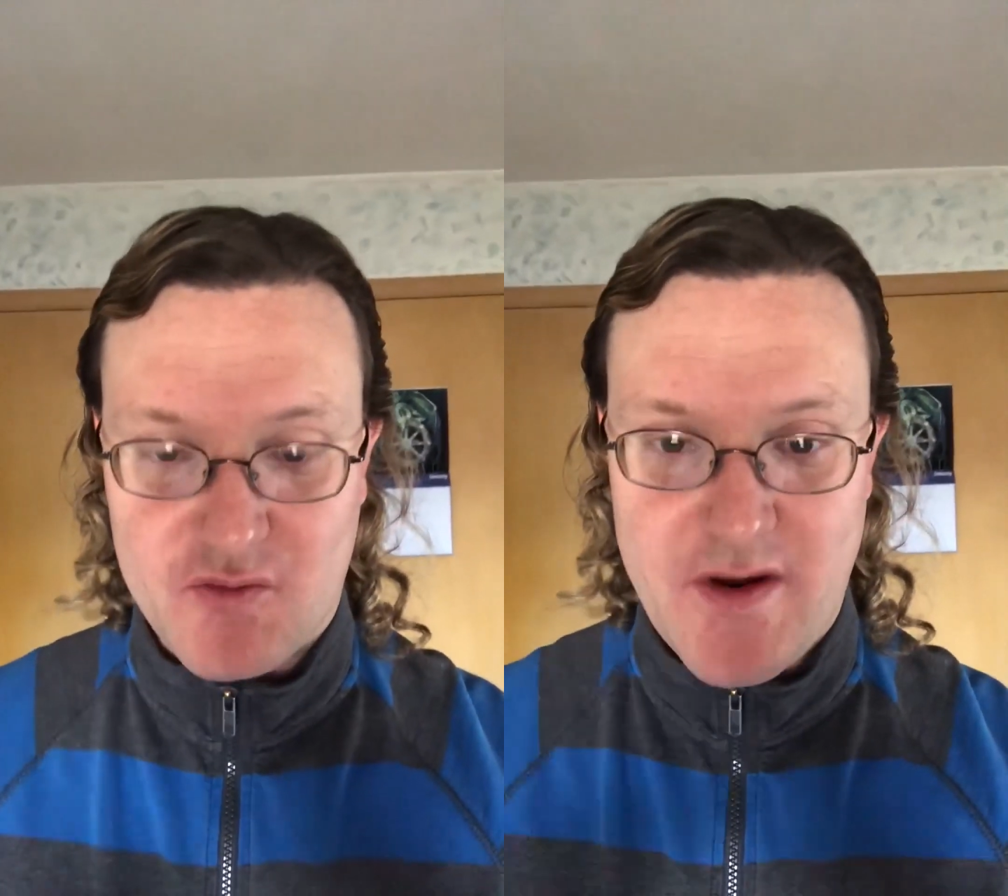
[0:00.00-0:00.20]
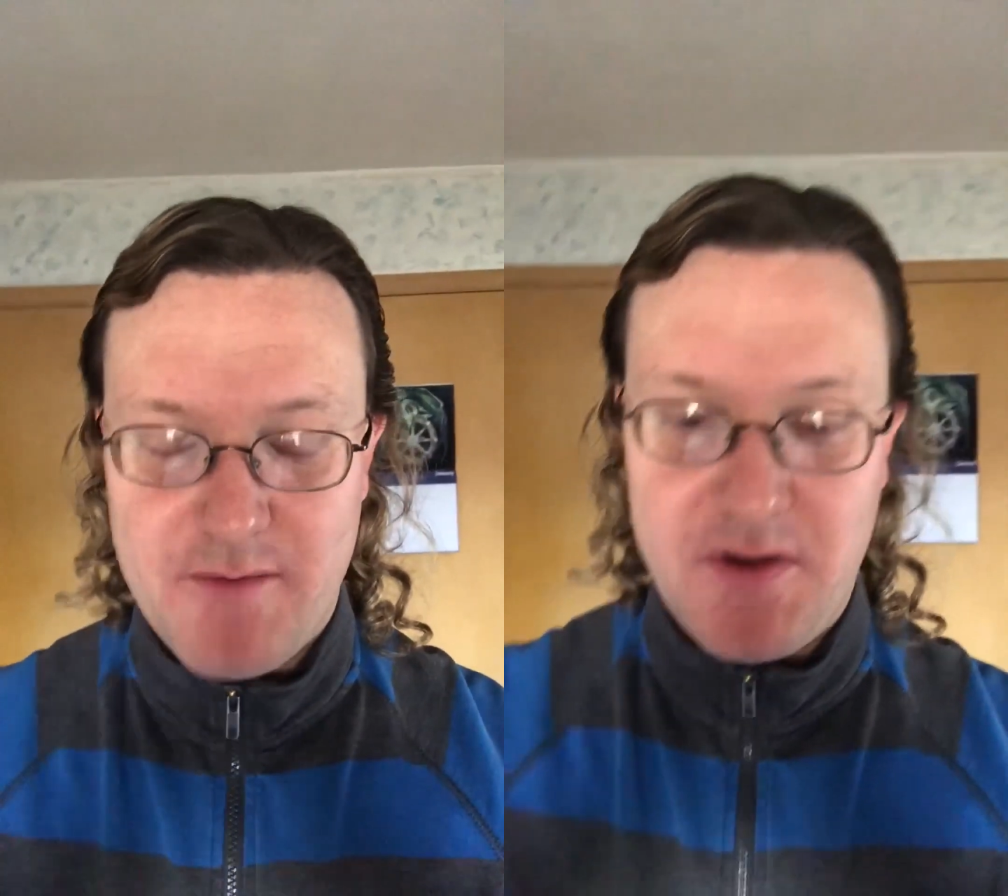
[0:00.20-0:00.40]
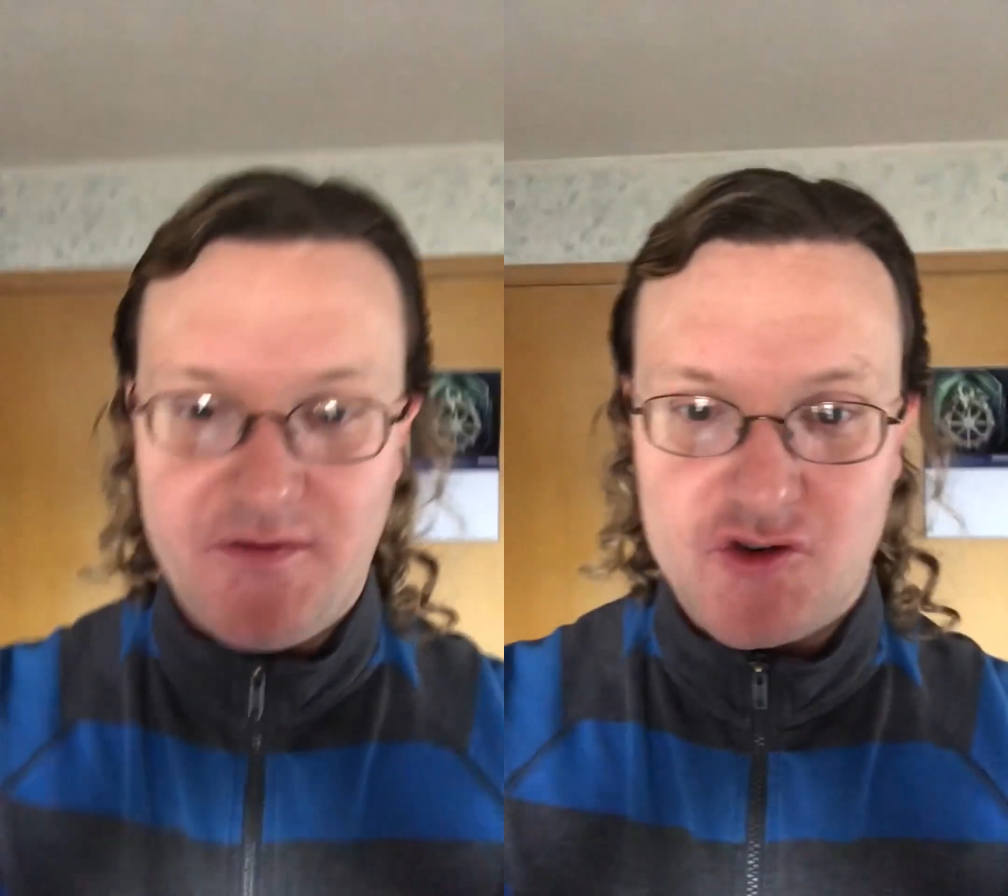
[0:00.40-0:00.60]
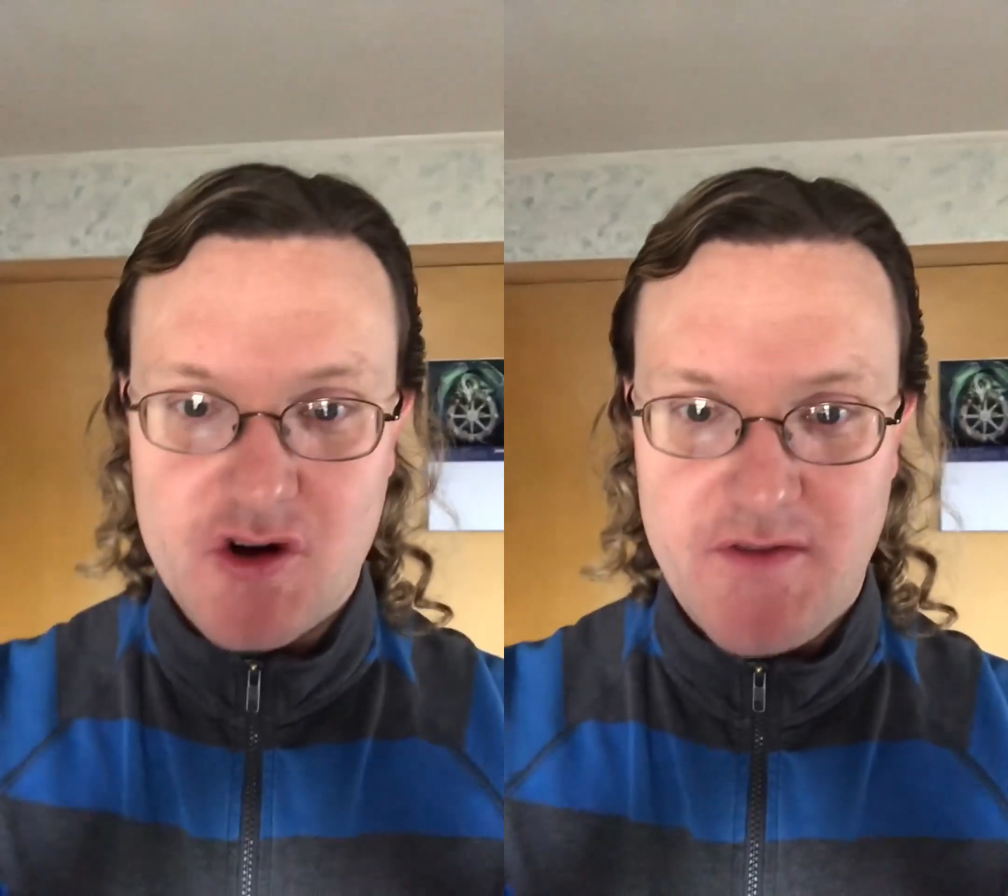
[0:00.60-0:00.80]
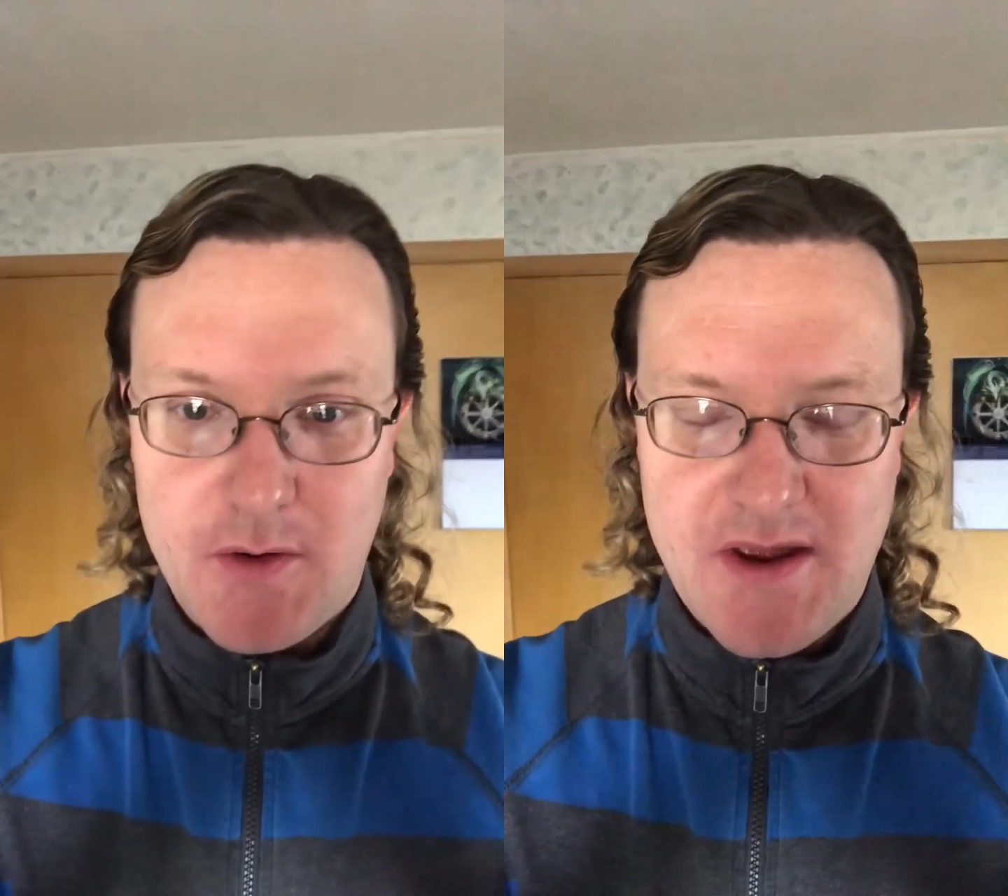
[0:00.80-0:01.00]
random bit of
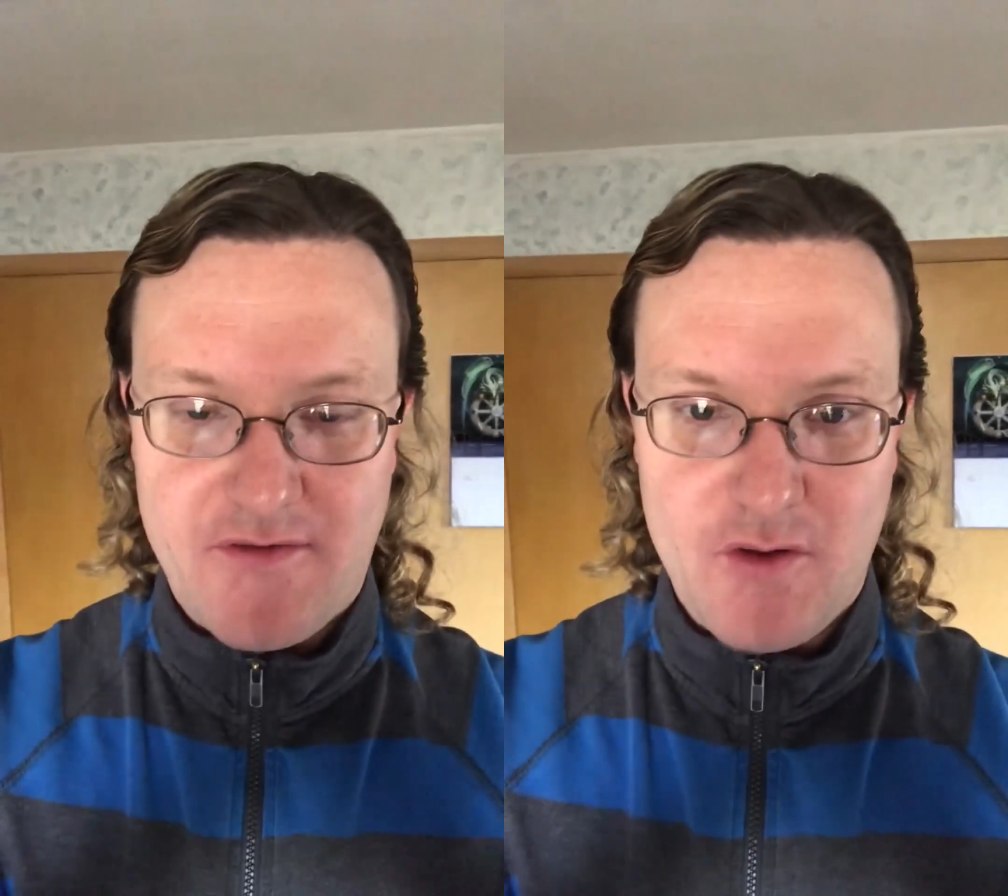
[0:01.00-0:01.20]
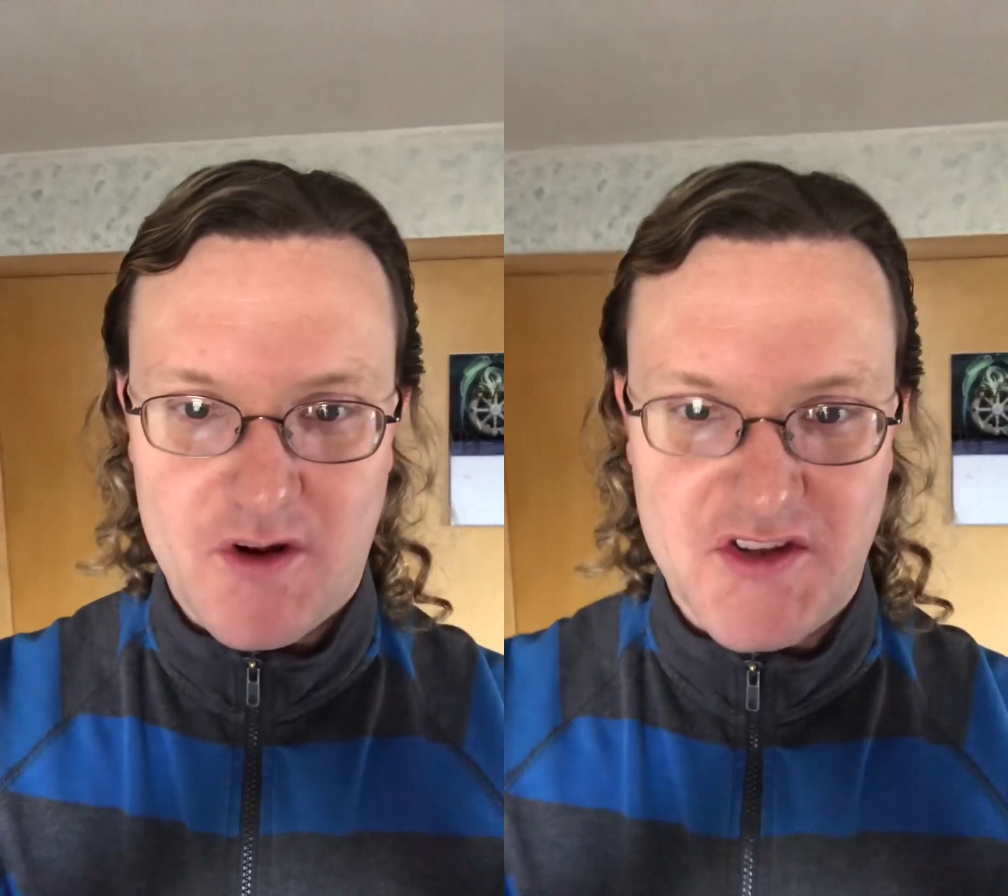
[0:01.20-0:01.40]
trivia with everyone.